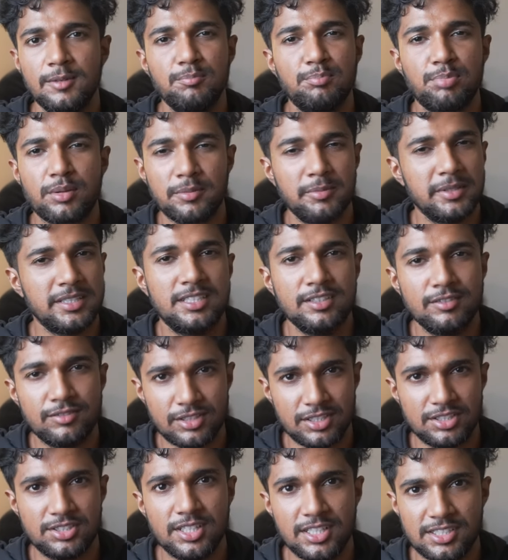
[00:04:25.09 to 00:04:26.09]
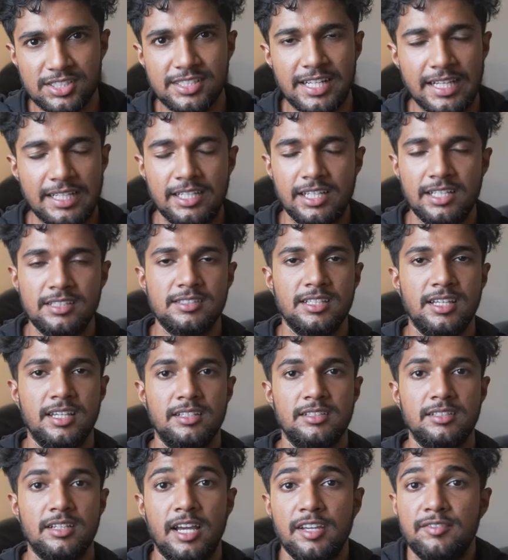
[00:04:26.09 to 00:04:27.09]
primitive research techniques,
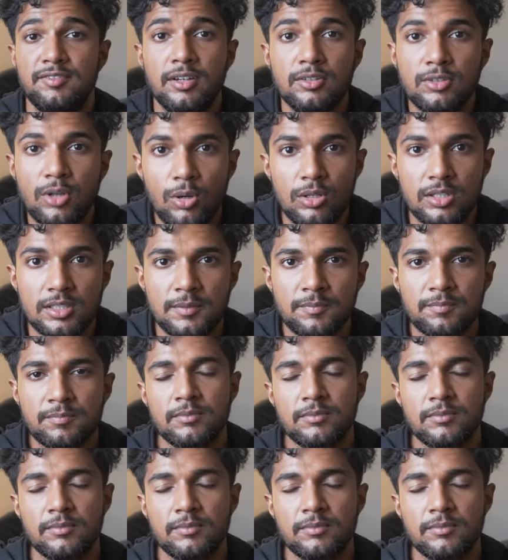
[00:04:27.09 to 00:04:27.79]
and I found gold.